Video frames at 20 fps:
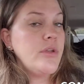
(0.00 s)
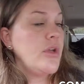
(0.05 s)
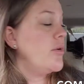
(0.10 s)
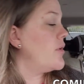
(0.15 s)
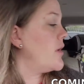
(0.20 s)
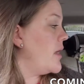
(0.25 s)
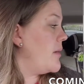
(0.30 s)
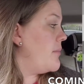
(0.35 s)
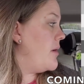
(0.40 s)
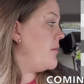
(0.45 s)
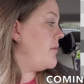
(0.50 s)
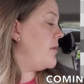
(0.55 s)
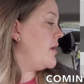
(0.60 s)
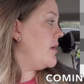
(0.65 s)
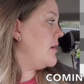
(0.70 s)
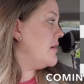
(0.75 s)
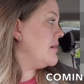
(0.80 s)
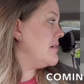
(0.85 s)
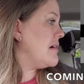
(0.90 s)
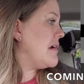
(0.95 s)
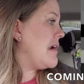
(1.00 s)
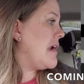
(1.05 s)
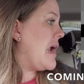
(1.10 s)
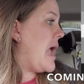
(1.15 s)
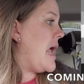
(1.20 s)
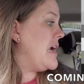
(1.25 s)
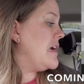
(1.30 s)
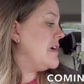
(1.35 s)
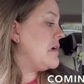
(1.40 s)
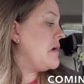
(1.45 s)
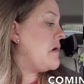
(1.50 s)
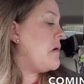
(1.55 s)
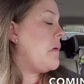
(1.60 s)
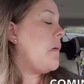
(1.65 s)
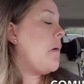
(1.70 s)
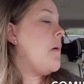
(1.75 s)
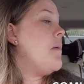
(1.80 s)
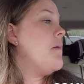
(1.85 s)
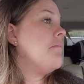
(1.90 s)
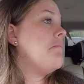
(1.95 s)
You okay, baby? Not
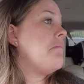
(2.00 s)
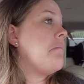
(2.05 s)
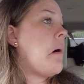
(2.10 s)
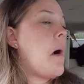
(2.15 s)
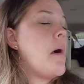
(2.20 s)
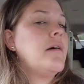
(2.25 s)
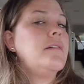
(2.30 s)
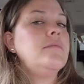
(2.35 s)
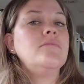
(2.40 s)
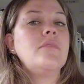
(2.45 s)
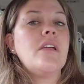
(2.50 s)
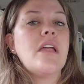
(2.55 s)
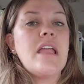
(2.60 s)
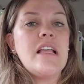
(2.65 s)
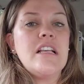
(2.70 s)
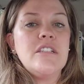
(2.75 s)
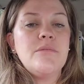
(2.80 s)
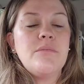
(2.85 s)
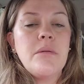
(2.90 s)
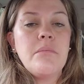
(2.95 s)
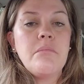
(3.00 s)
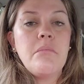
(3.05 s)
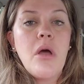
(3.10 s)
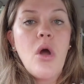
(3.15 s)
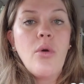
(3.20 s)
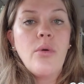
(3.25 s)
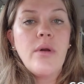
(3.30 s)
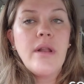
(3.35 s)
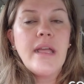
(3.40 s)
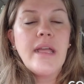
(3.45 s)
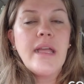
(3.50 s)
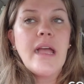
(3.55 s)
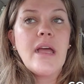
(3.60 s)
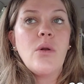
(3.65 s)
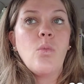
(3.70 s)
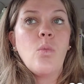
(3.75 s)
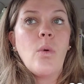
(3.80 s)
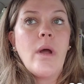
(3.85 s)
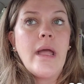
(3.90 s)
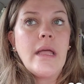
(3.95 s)
really. He's been moaning
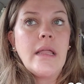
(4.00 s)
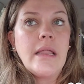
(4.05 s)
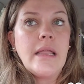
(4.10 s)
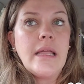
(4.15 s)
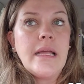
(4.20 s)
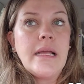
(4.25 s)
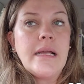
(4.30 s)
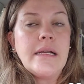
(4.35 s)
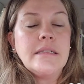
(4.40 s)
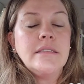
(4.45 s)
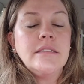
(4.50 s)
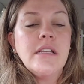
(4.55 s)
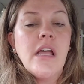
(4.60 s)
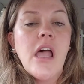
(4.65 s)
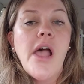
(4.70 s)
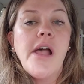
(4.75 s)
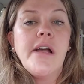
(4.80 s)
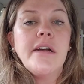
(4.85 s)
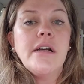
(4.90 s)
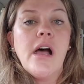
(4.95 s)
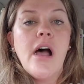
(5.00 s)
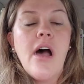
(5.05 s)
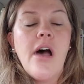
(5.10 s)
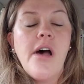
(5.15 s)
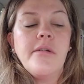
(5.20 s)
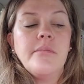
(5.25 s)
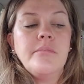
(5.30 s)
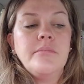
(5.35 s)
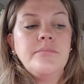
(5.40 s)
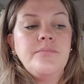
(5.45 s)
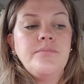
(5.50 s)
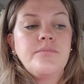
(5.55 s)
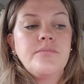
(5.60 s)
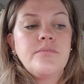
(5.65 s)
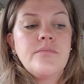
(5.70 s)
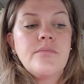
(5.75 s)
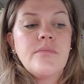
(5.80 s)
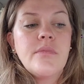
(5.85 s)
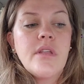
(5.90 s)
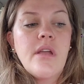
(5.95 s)
and wailing. Um,
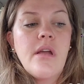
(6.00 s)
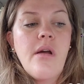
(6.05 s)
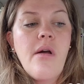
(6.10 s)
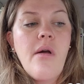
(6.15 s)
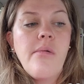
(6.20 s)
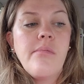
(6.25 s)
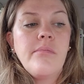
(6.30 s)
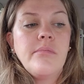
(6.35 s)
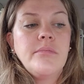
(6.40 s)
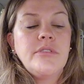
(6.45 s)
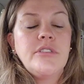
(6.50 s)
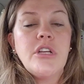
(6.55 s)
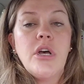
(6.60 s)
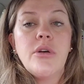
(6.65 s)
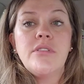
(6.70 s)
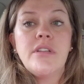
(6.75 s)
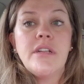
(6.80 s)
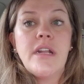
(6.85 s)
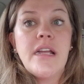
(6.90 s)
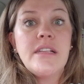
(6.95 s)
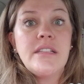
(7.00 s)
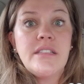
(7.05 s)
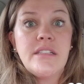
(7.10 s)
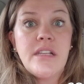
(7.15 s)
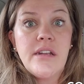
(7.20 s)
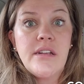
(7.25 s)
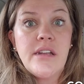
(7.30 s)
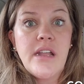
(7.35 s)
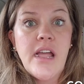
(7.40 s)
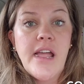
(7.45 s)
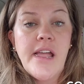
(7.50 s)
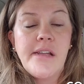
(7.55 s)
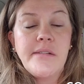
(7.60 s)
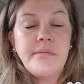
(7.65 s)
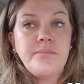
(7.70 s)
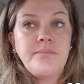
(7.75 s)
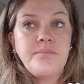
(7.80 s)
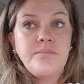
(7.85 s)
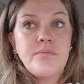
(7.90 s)
so today's Sunday.